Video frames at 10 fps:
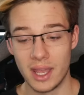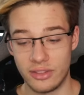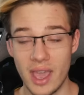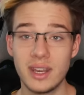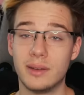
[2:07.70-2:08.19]

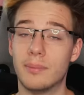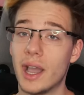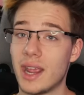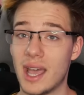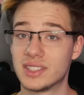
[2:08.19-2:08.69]
Then it
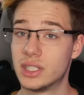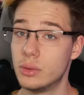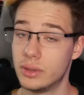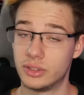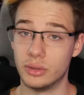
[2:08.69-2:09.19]
might ask
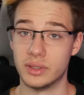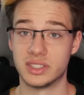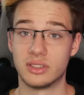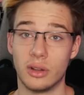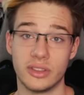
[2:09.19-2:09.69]
you to
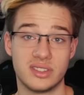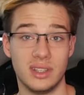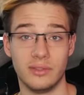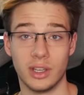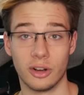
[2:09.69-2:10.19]
install the
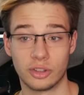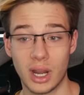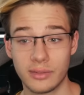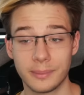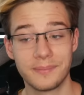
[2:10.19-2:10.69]
SteamVR
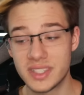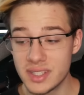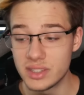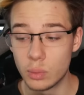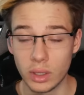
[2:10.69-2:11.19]
driver.
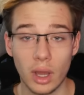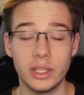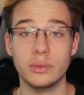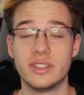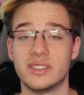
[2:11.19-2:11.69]
Since we're not
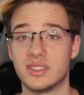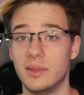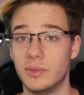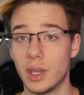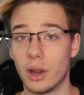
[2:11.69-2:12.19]
using
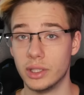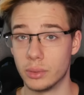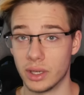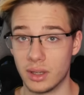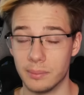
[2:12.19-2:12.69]
SteamVR, you
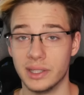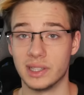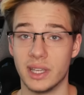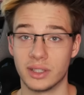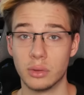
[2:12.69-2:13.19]
can
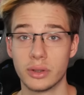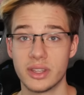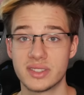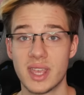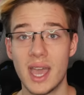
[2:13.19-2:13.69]
completely ignore
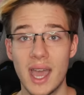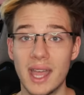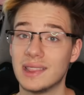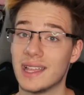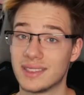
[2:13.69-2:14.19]
this
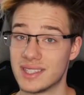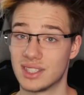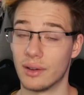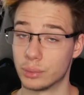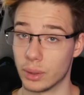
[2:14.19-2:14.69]
and let the
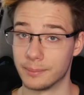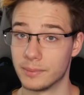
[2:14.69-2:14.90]
software